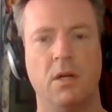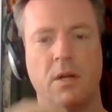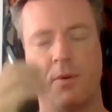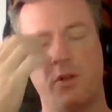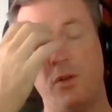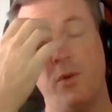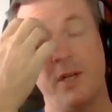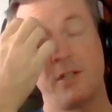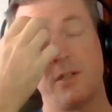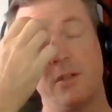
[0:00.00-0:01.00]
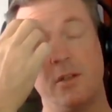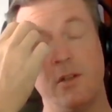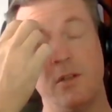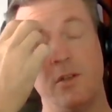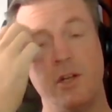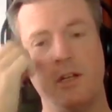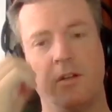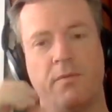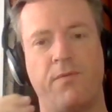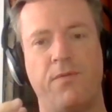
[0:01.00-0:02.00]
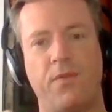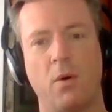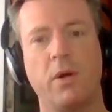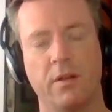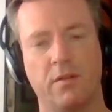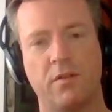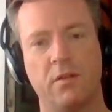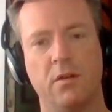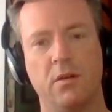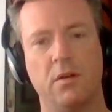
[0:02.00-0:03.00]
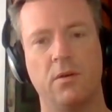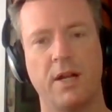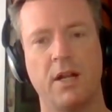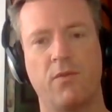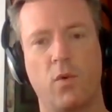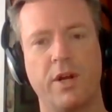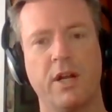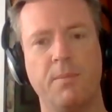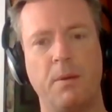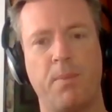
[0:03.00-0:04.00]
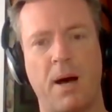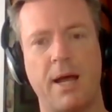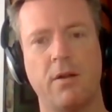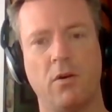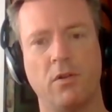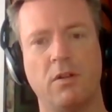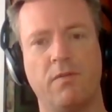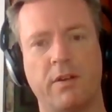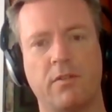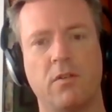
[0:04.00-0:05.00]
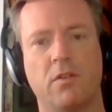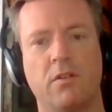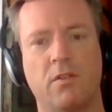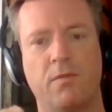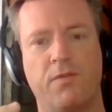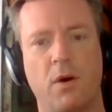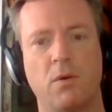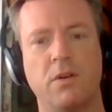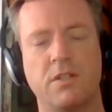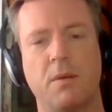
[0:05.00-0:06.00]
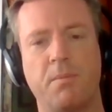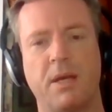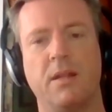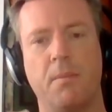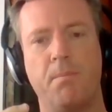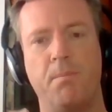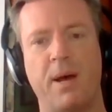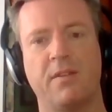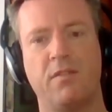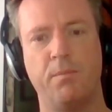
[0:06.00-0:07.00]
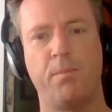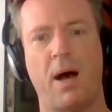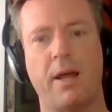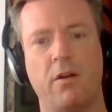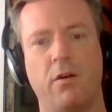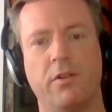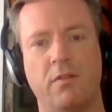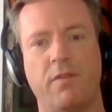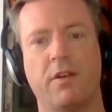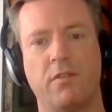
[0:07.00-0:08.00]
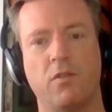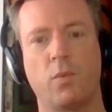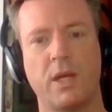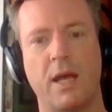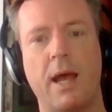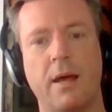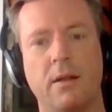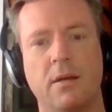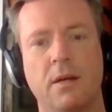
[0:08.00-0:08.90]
Number two is you need to focus, right? If we're going to be buy and hold investors, let's focus on being the best buy and hold investors we can.